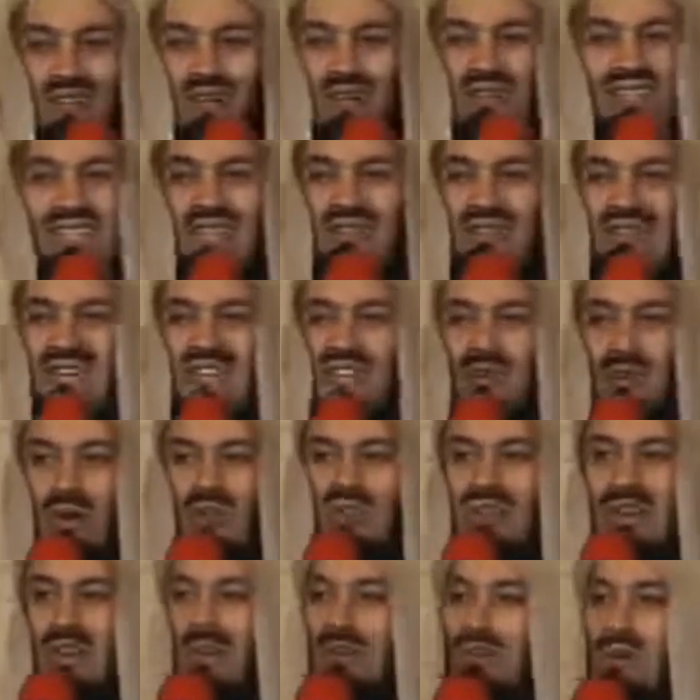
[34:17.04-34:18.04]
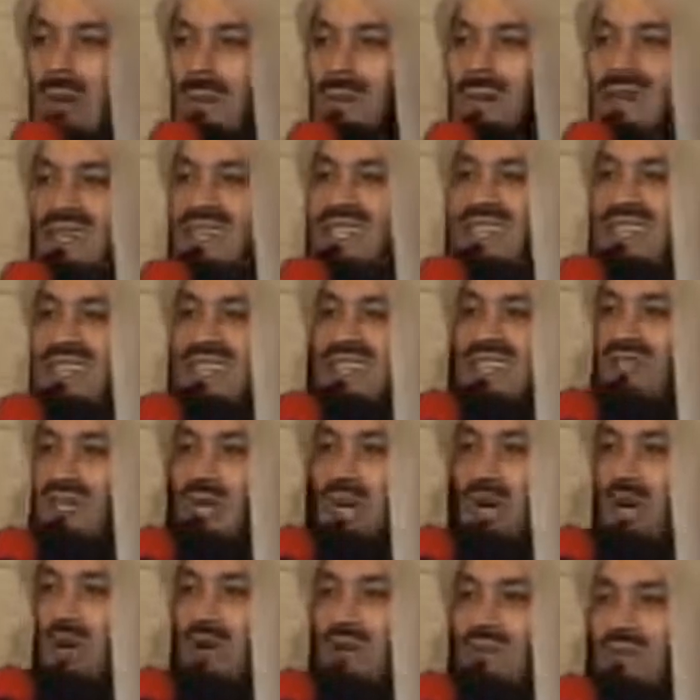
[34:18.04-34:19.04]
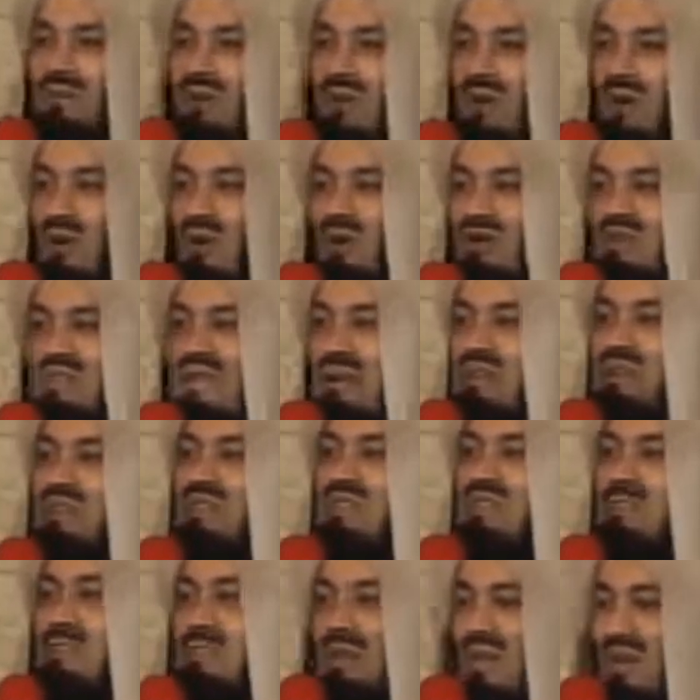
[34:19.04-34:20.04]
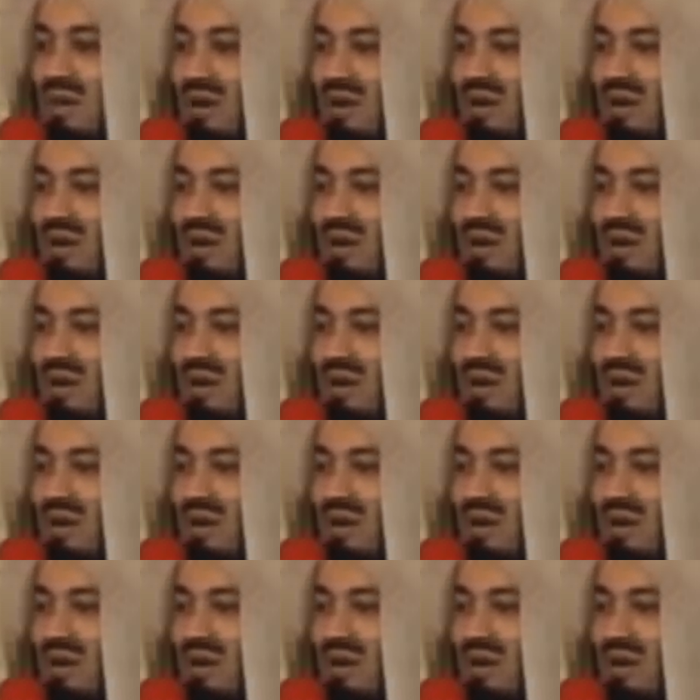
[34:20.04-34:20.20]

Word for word: not even equivalent to a presidential home. No, something